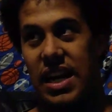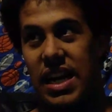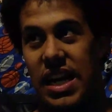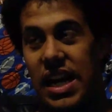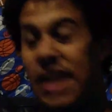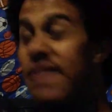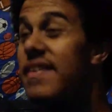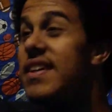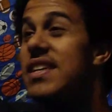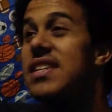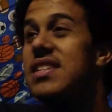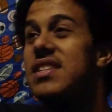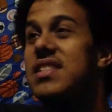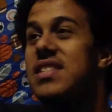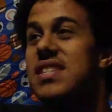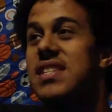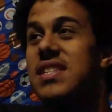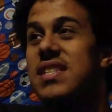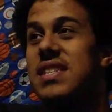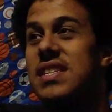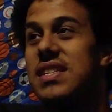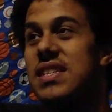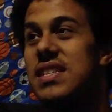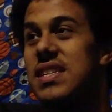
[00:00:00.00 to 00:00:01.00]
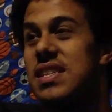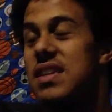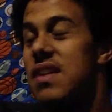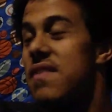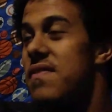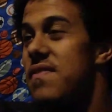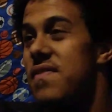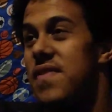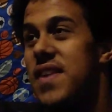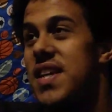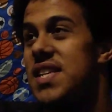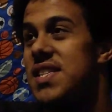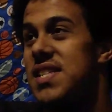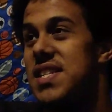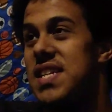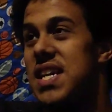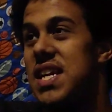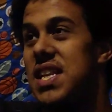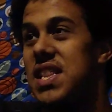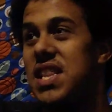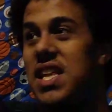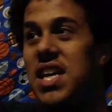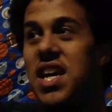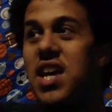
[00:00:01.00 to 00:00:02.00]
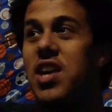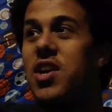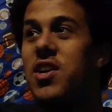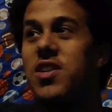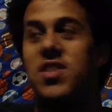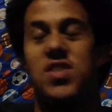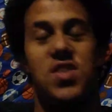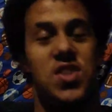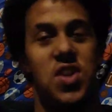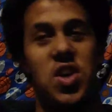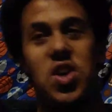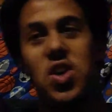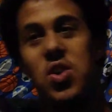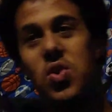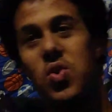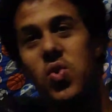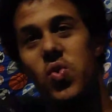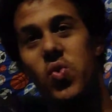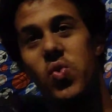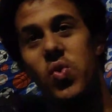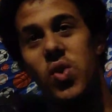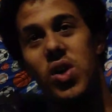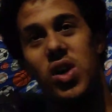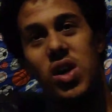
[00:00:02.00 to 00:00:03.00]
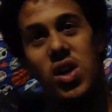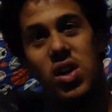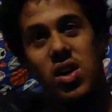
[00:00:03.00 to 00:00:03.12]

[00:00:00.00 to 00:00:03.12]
Even convincing the other two.